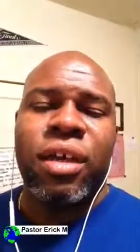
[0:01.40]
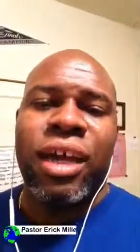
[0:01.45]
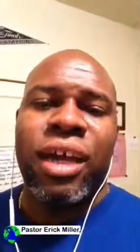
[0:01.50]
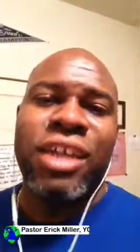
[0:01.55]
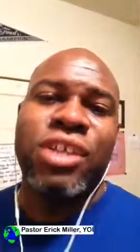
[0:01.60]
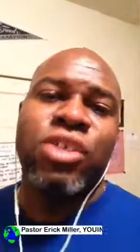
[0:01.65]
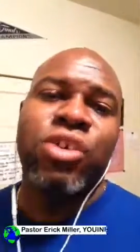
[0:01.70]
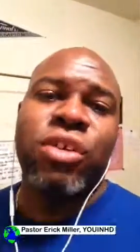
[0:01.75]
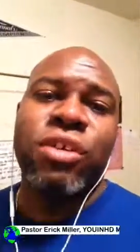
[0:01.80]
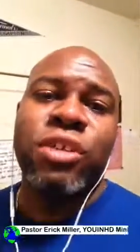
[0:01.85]
How
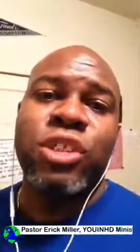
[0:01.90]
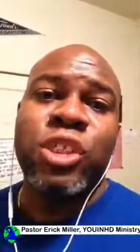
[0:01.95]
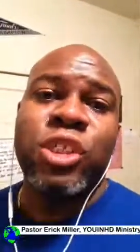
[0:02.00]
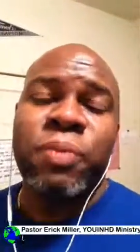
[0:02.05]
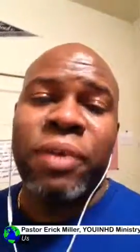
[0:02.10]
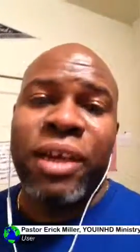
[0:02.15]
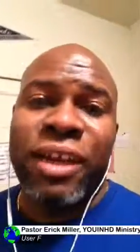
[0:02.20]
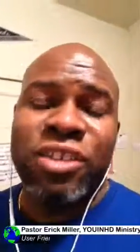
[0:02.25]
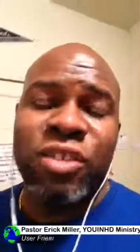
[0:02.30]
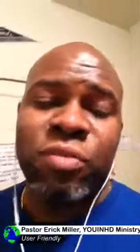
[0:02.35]
you doing? This is
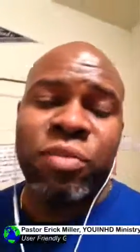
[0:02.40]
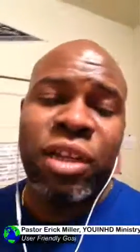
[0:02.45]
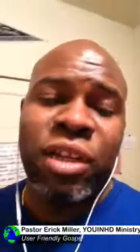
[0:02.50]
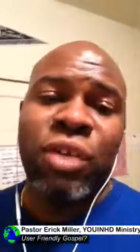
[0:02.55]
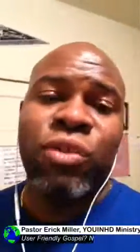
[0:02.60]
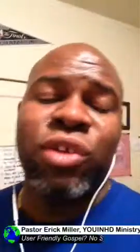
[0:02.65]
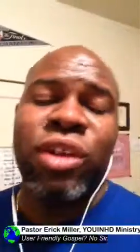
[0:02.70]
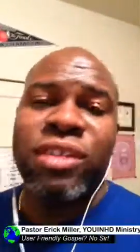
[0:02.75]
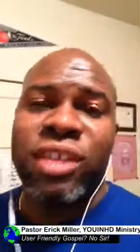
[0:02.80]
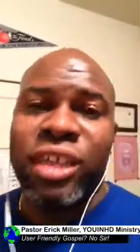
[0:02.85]
Pastor Miller. I
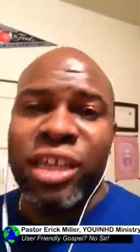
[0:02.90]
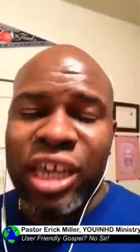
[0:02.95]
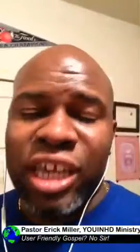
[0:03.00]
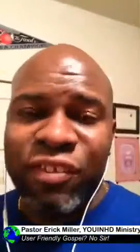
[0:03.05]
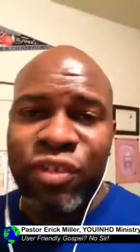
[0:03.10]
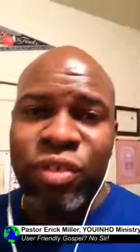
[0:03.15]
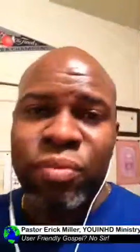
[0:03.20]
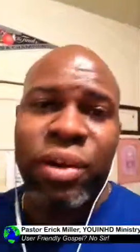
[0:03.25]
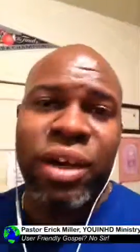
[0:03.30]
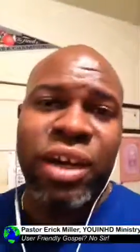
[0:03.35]
want to thank
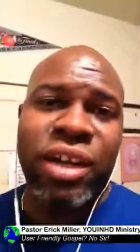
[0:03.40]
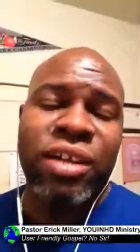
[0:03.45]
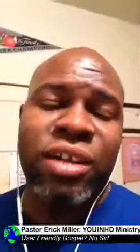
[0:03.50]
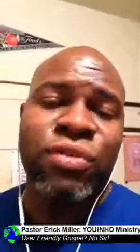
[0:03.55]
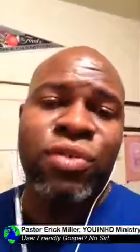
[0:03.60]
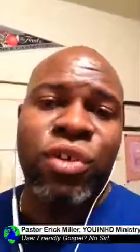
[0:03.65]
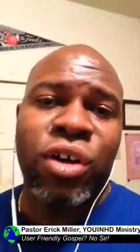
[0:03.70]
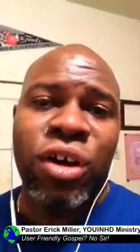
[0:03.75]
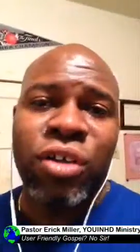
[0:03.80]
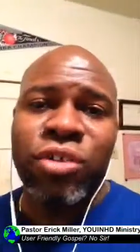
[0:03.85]
everybody
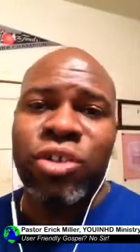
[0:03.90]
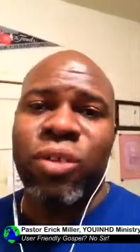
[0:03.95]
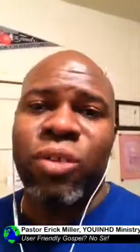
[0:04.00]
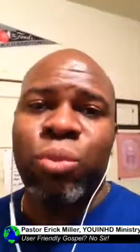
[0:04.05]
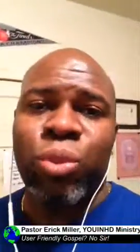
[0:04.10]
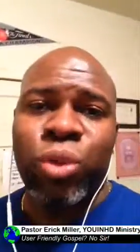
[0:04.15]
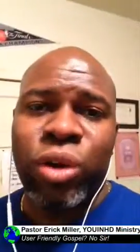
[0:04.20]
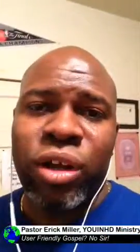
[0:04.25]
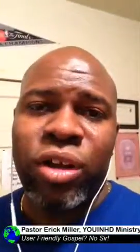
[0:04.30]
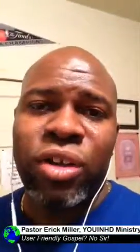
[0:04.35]
for all their
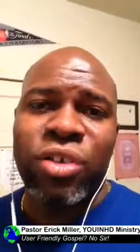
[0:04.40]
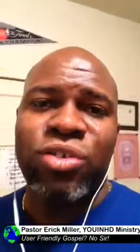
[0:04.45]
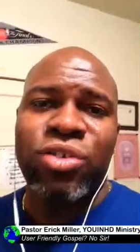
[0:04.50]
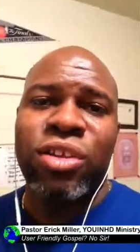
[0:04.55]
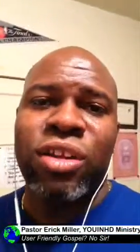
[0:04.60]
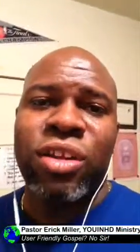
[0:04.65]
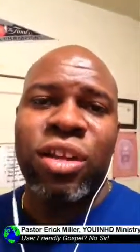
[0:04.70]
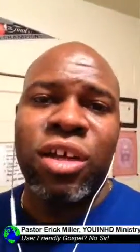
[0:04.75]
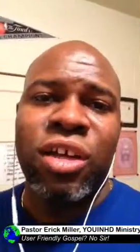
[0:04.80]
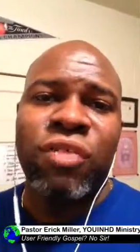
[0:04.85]
prayers
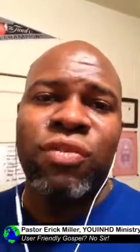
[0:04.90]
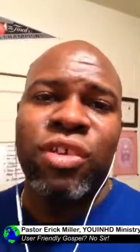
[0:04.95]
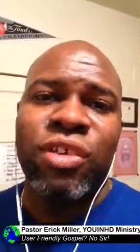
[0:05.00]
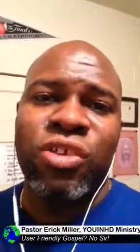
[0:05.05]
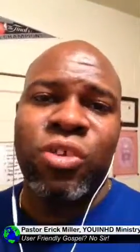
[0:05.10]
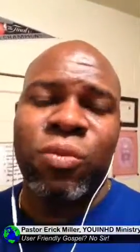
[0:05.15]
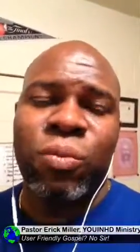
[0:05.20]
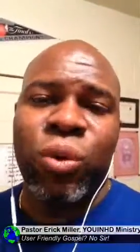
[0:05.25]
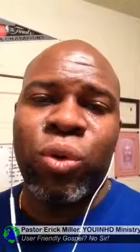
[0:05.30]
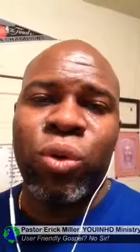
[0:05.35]
and love and
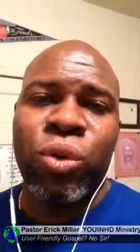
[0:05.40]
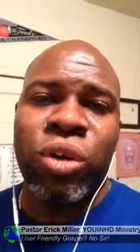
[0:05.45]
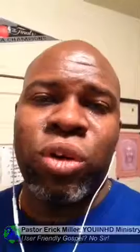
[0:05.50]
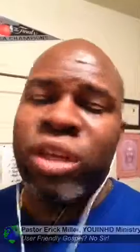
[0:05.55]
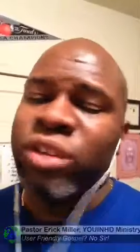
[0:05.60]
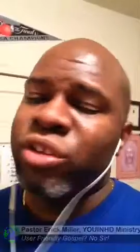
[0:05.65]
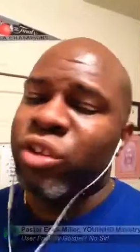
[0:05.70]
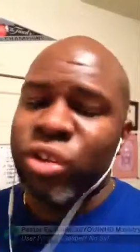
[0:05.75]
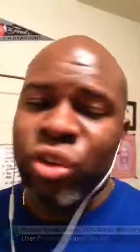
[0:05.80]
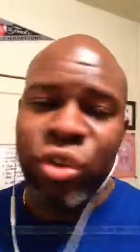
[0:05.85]
support
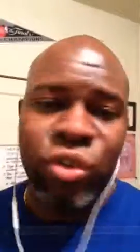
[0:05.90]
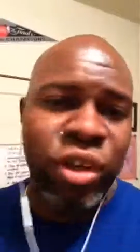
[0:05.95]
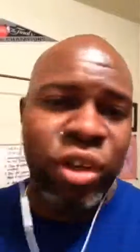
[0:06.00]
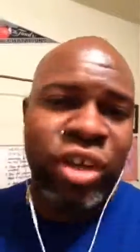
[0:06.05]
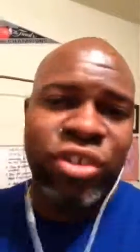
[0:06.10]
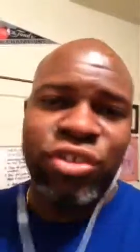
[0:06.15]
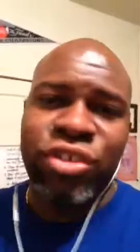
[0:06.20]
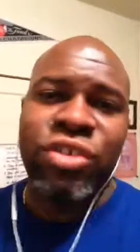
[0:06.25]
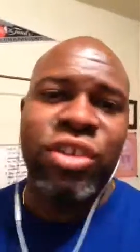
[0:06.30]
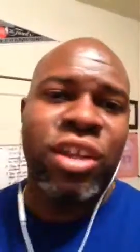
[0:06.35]
and your
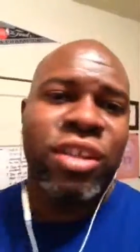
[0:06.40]
donations.